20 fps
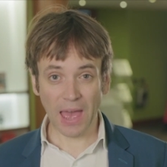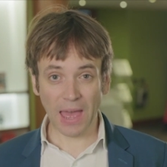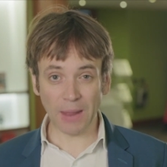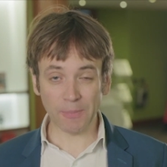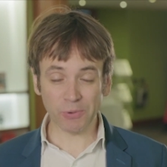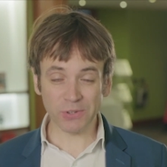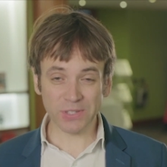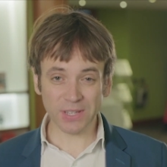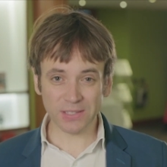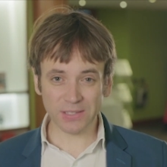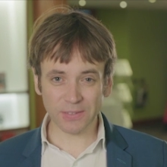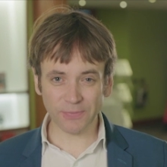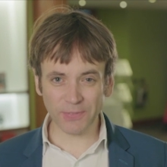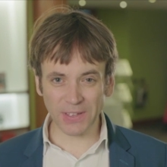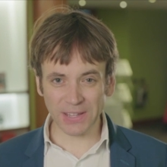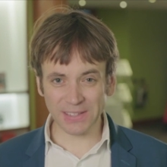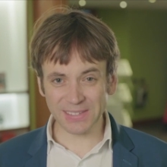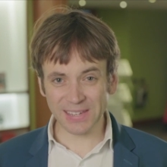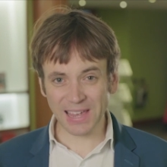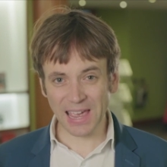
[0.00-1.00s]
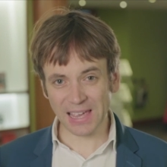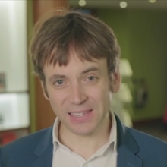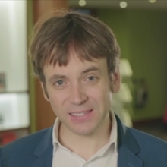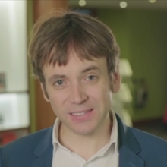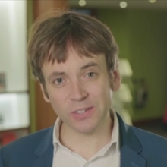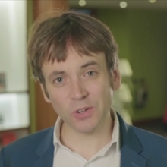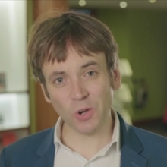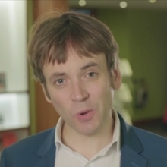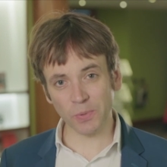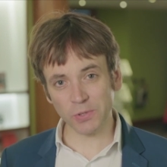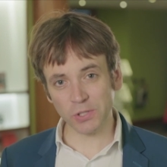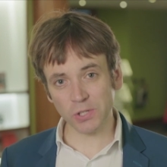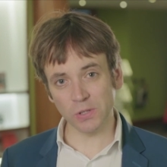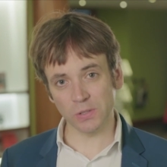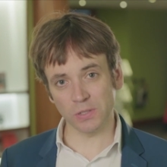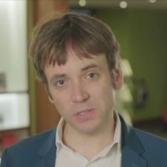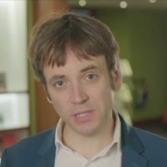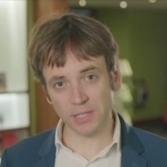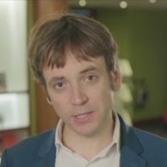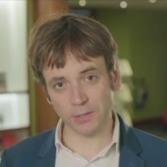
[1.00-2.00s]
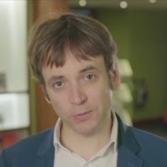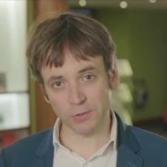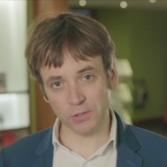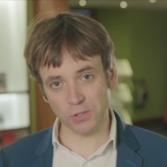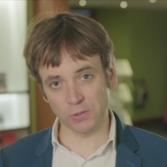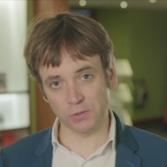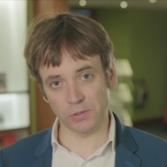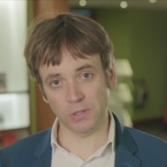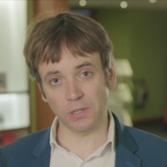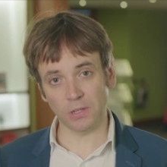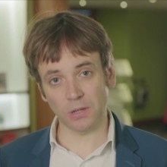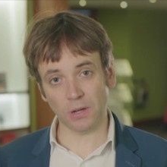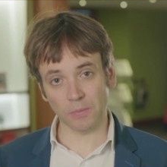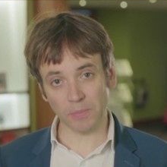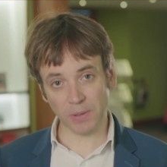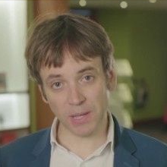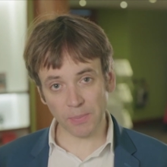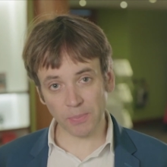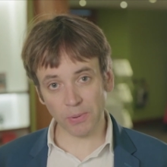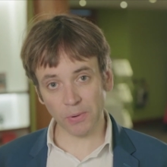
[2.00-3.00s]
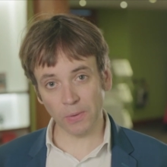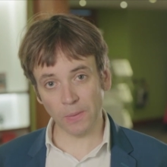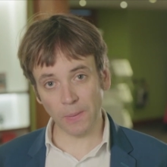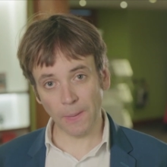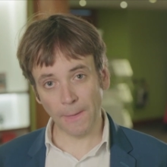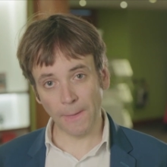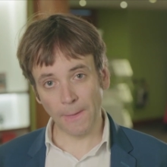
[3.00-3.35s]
and presents fantastic opportunities for children and young people.